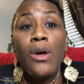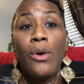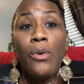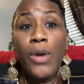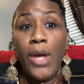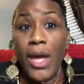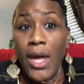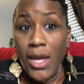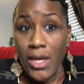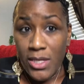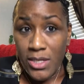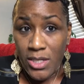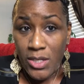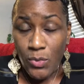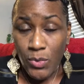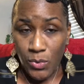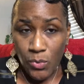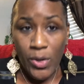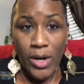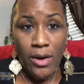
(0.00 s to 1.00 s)
Okay, so
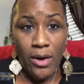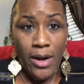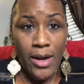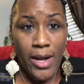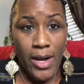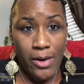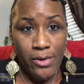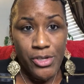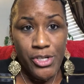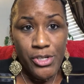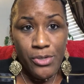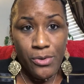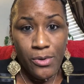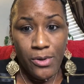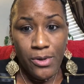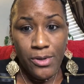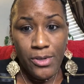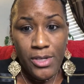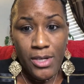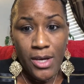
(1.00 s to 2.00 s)
we wear our hair
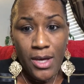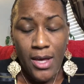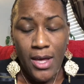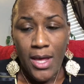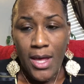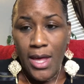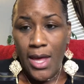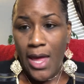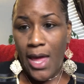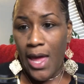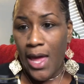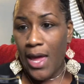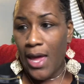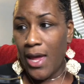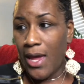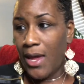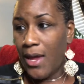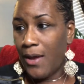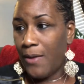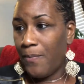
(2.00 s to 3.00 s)
short,
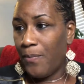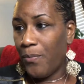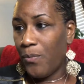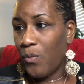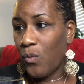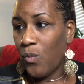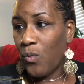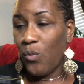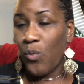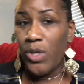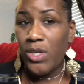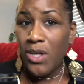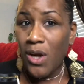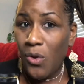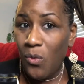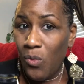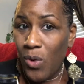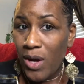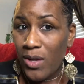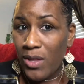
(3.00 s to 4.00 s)
and we
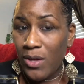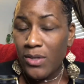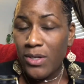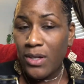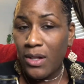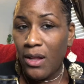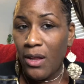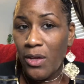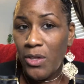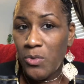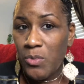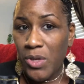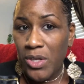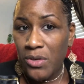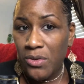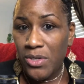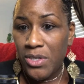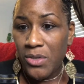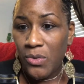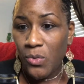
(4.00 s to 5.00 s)
don't wear those clothes we
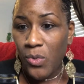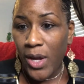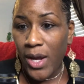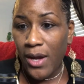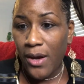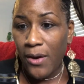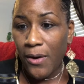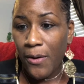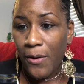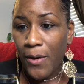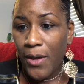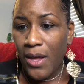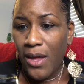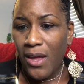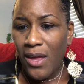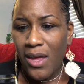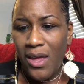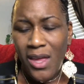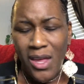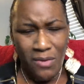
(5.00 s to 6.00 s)
used to wear,
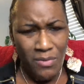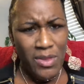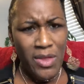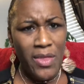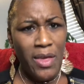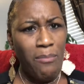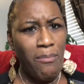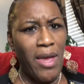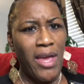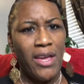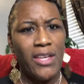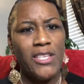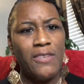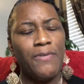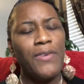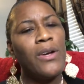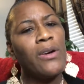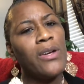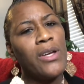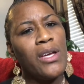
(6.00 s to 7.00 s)
even though they make us
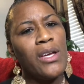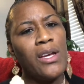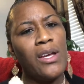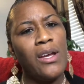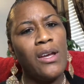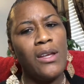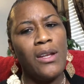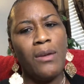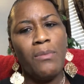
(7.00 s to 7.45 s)
feel good.